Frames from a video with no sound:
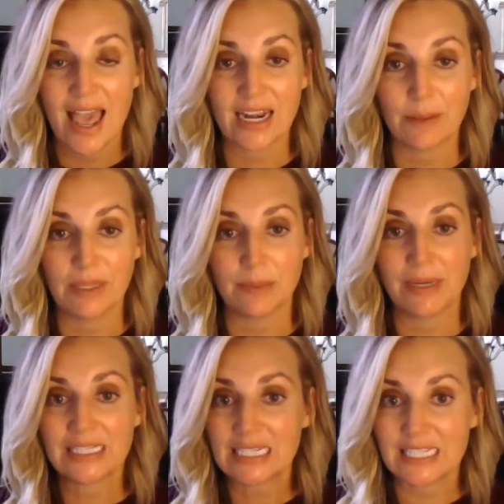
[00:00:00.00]
And I mean, the
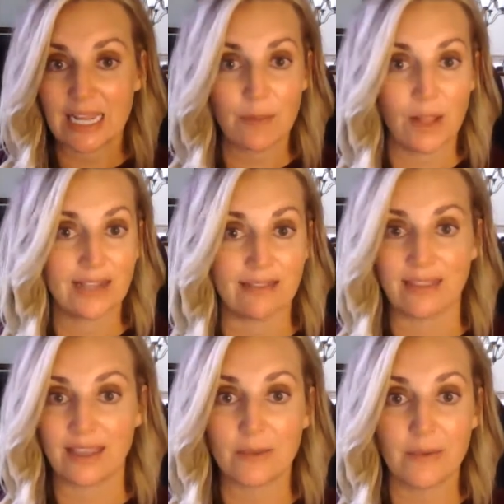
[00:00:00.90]
best example I can
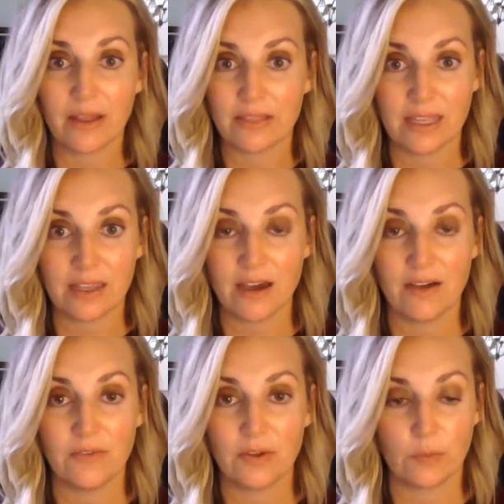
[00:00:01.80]
think of think
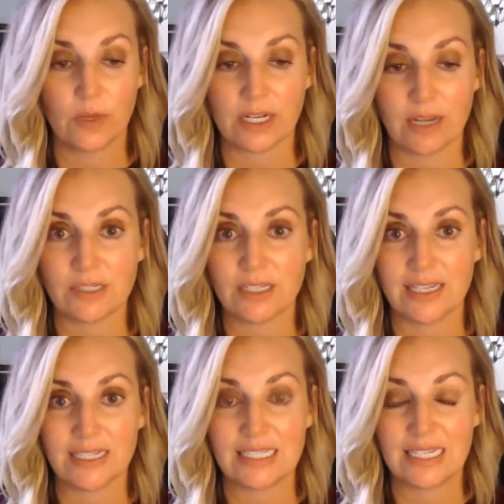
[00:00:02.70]
of when it comes to
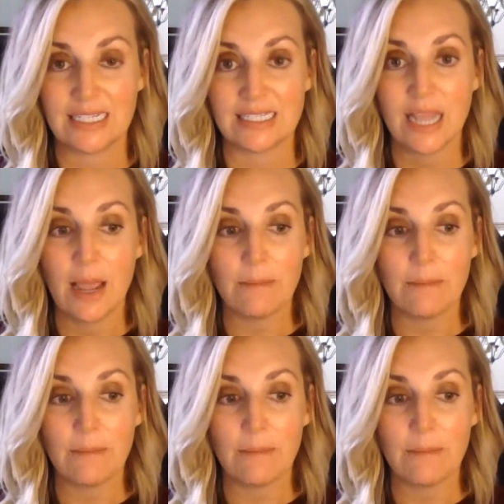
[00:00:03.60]
this is